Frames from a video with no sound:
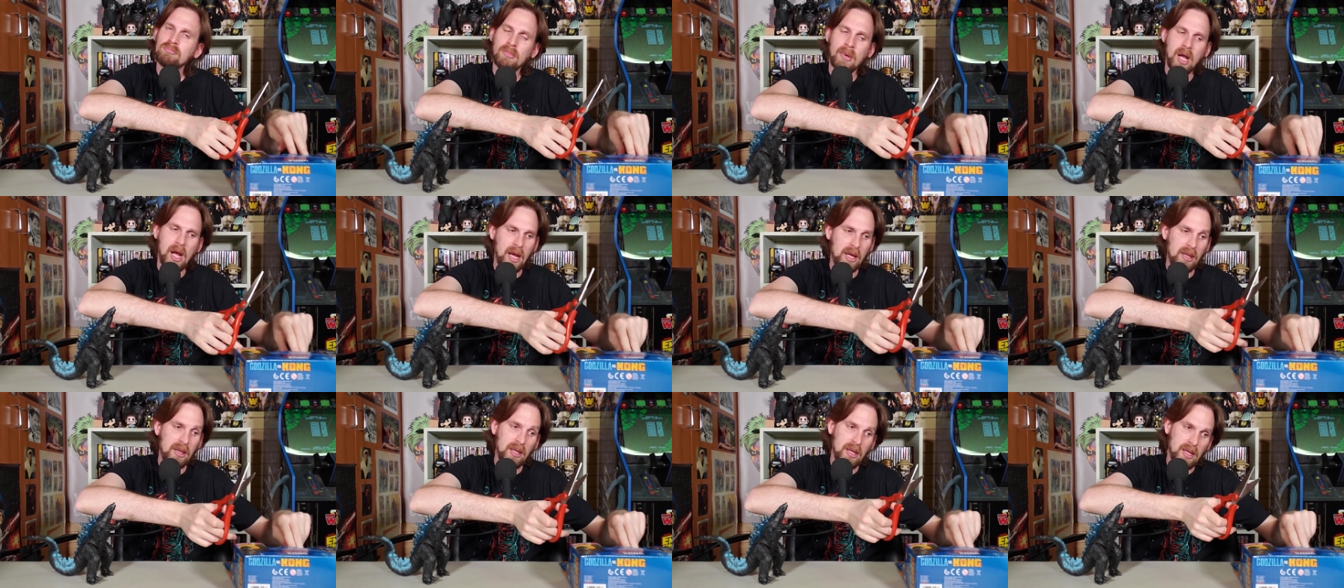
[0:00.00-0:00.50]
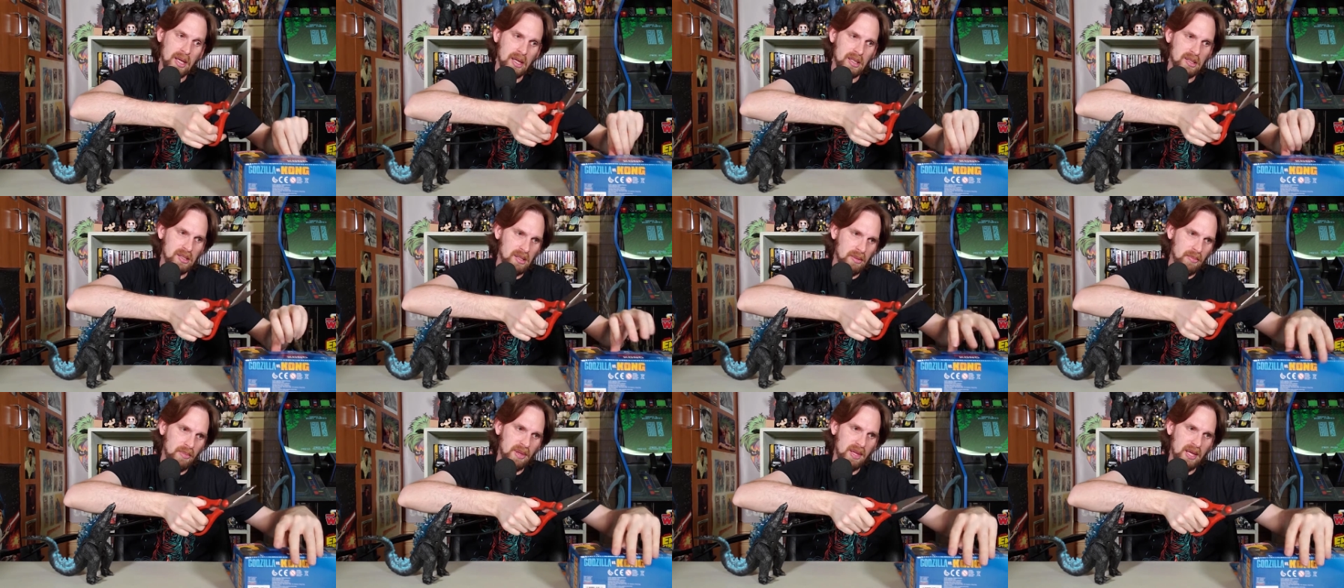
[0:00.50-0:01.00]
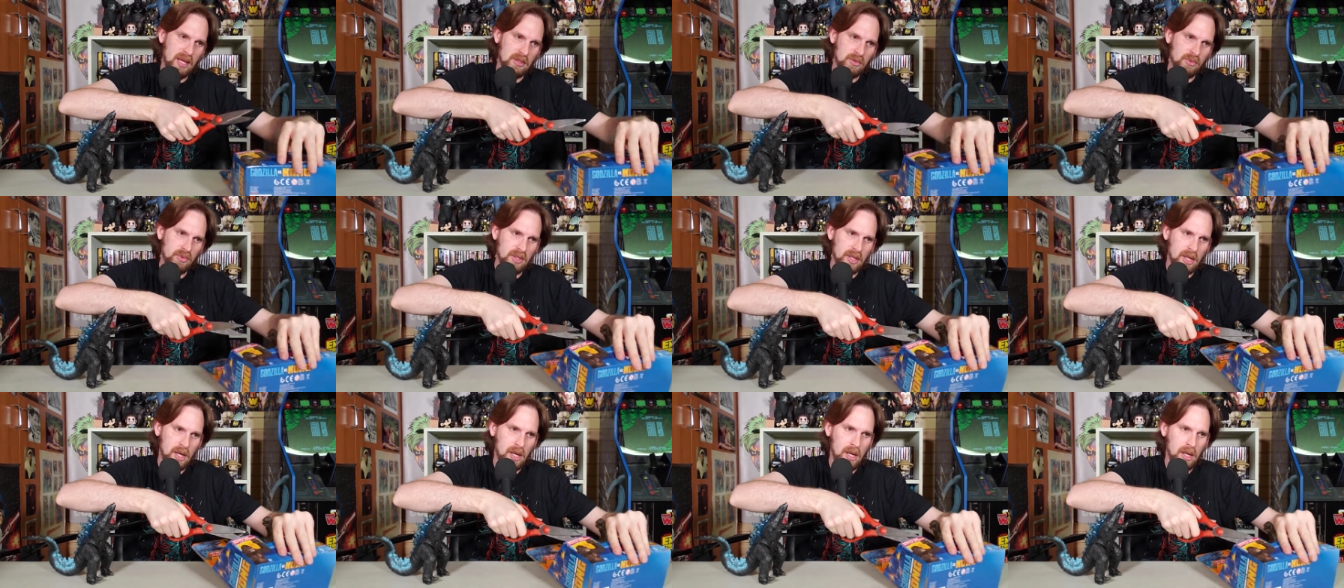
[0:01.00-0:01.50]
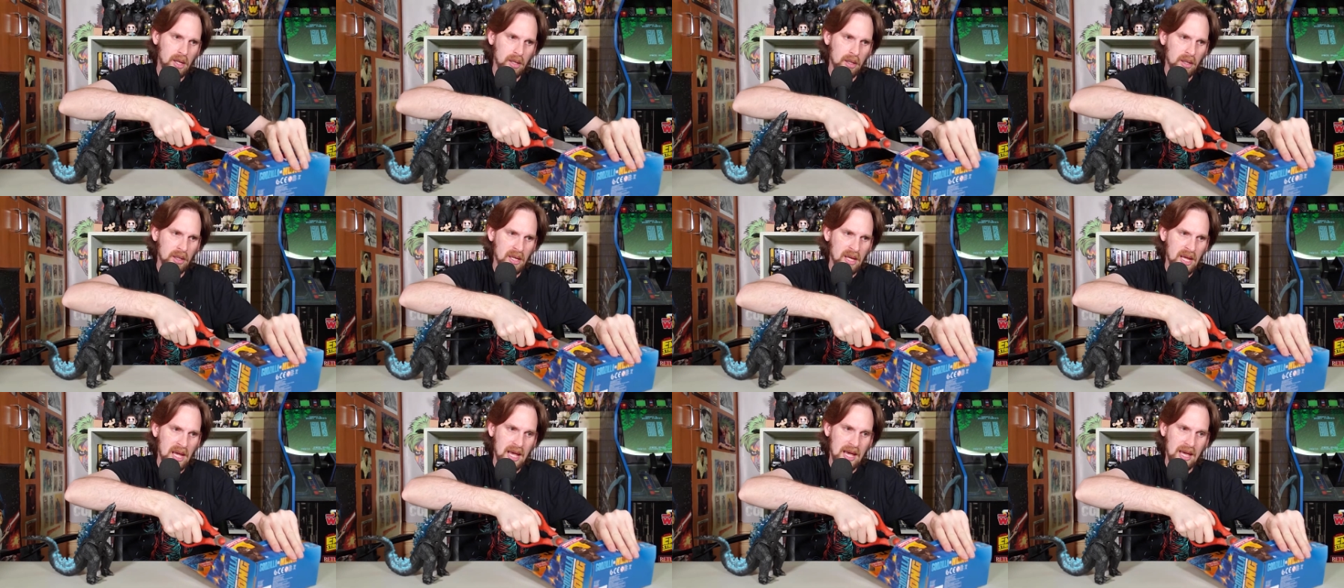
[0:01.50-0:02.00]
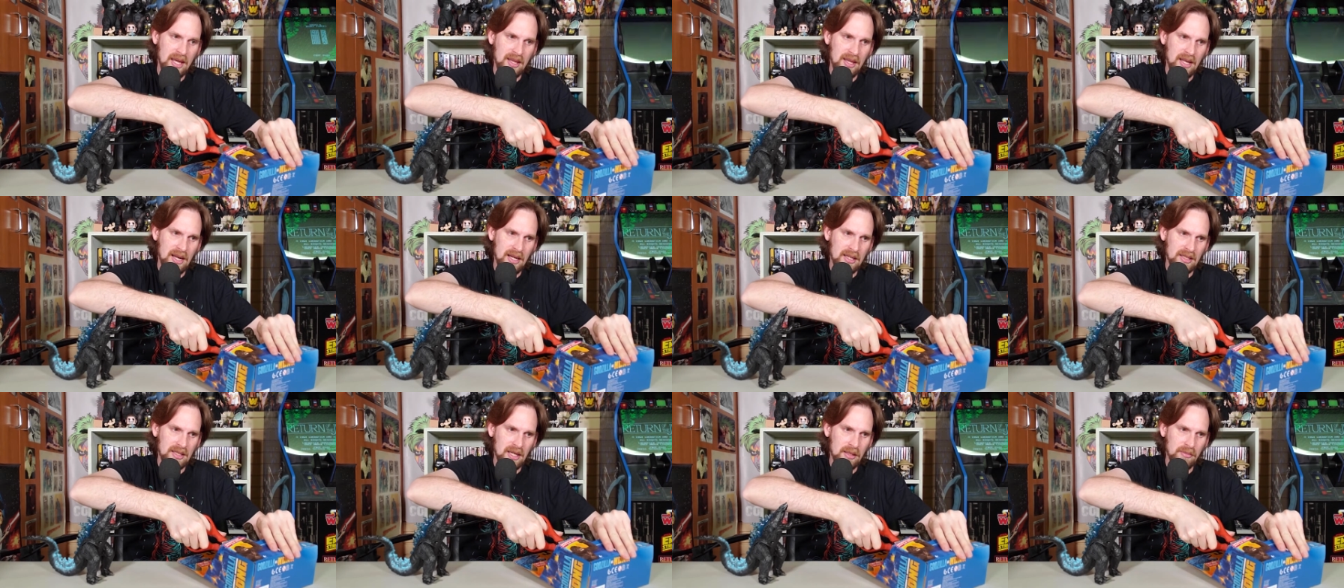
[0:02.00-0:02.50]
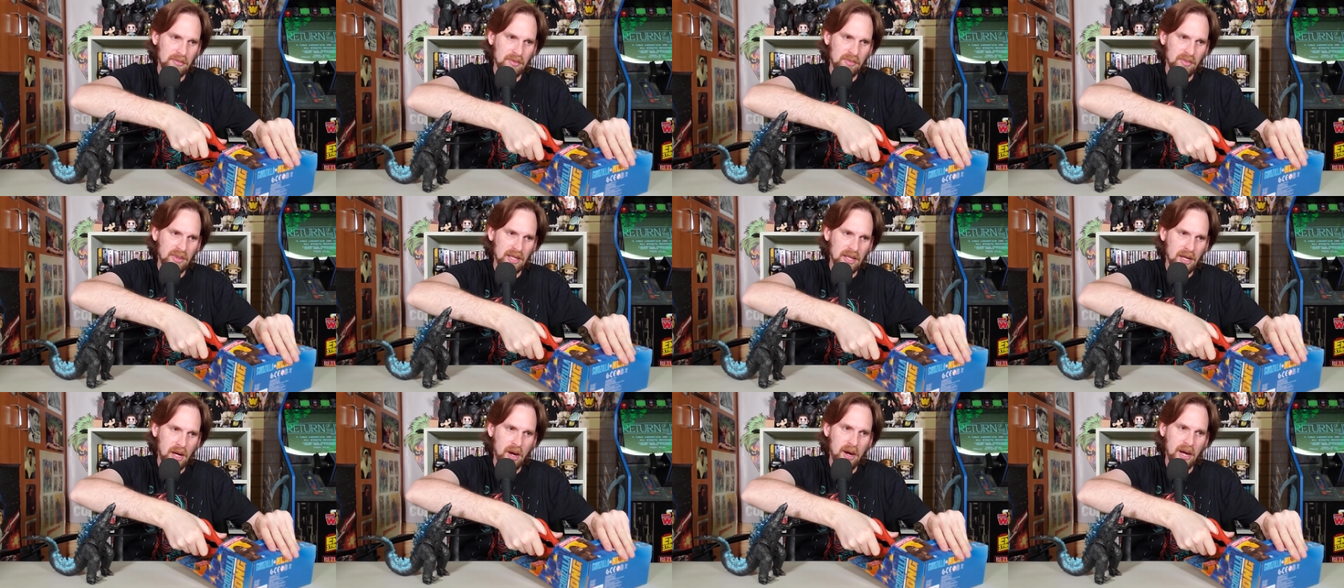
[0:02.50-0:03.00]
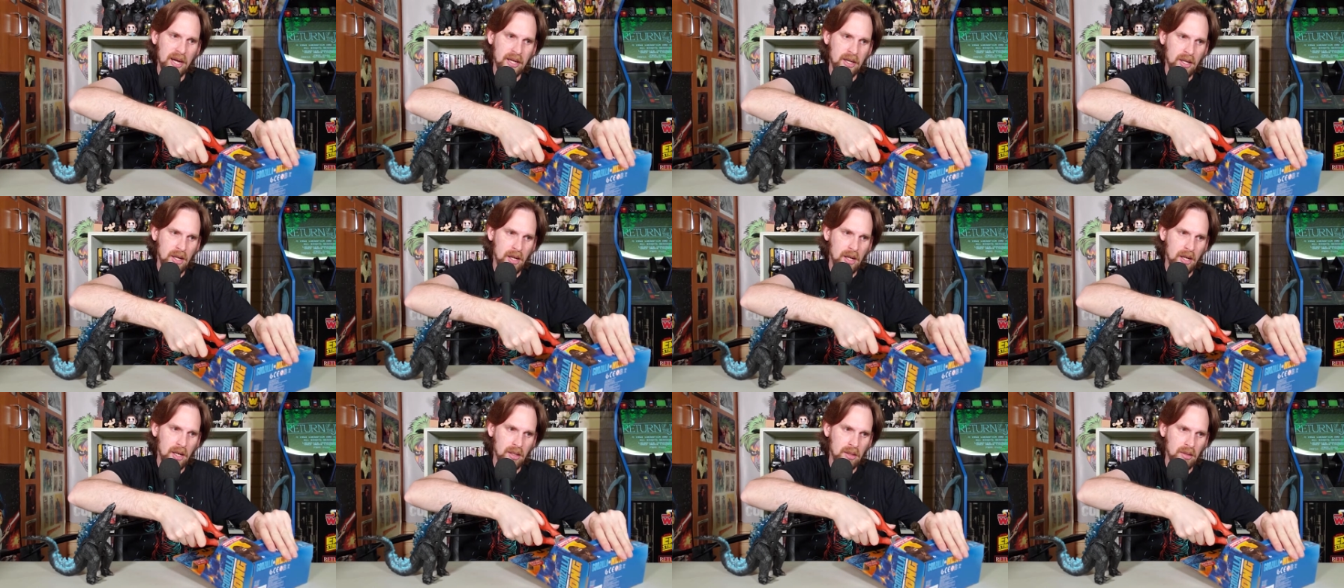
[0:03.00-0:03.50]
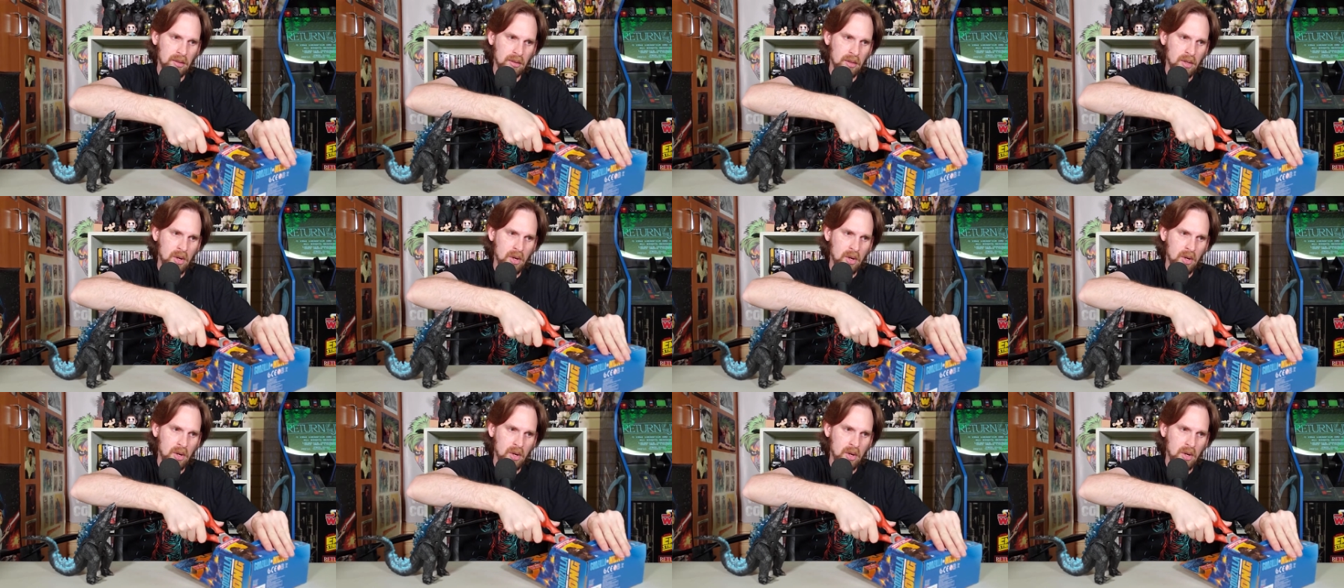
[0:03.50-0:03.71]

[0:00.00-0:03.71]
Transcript: I think I sympathize with Kong. And then at times, I'm like, all right, Kong,